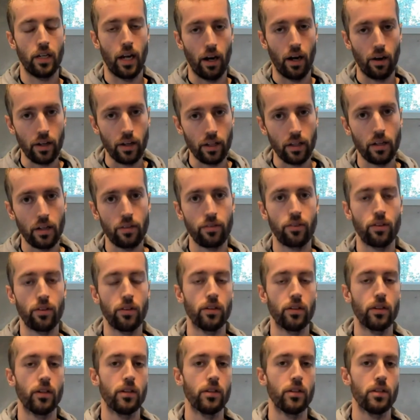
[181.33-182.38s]
Carrie loves to
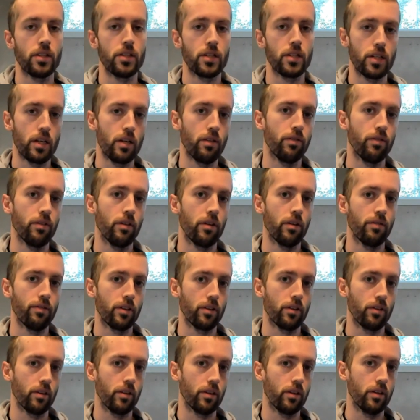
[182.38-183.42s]
learn. Steve loves
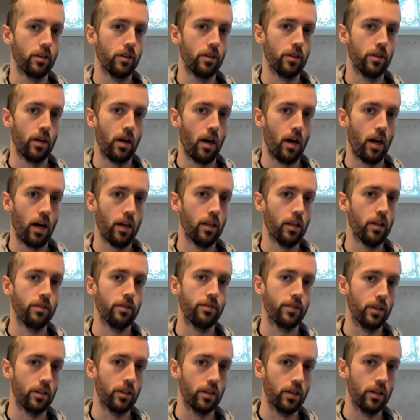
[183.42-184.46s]
to learn. I
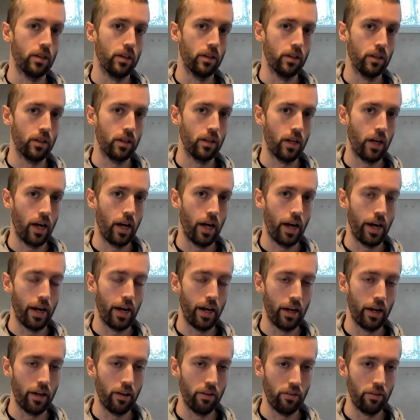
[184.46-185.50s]
love to learn.
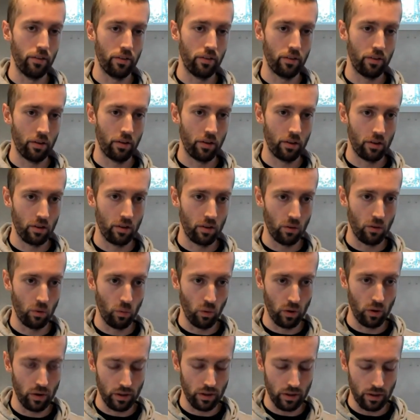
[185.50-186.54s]
And
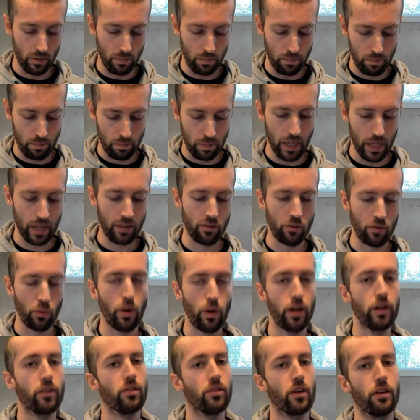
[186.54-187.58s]
one of the best
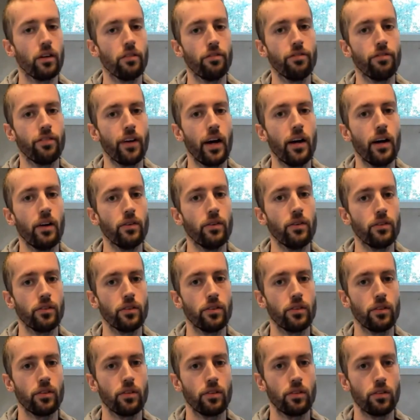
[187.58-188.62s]
ways I've
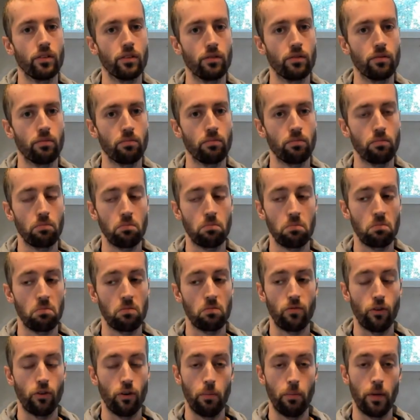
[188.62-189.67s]
found
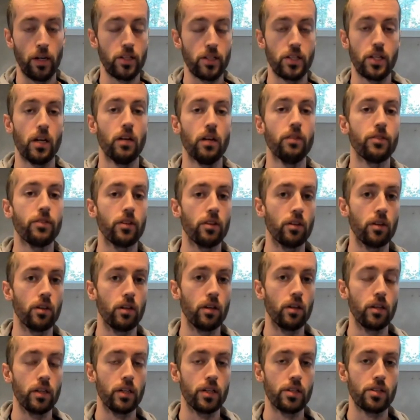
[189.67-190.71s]
for myself to
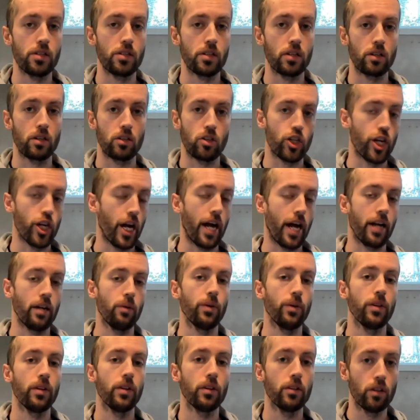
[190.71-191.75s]
learn is
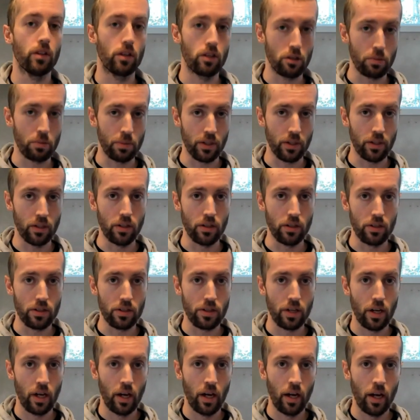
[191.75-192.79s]
chatting with other
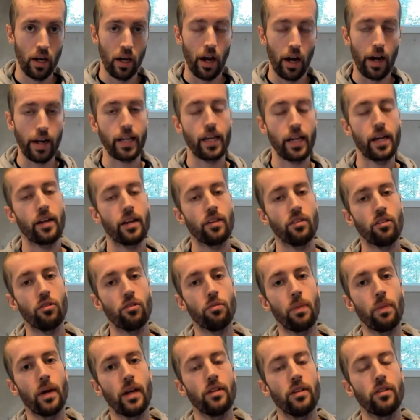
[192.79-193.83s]
entrepreneurs. I can't
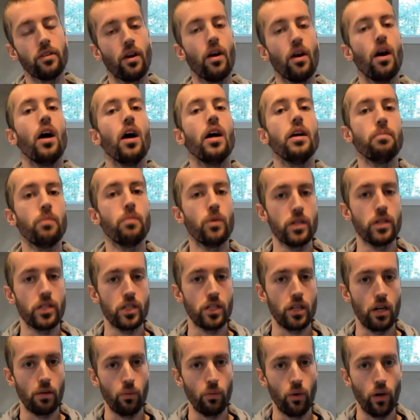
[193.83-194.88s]
spend time with
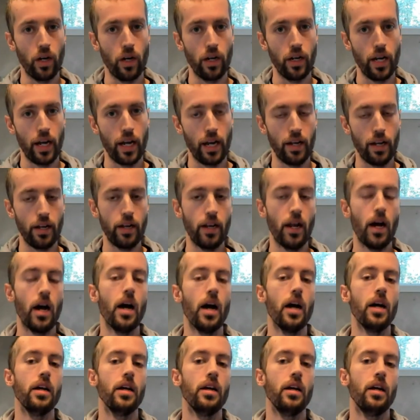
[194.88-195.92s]
someone and
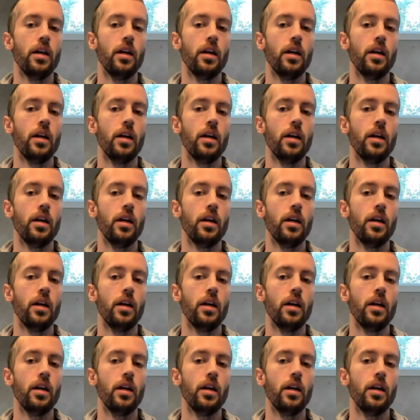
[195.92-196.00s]
not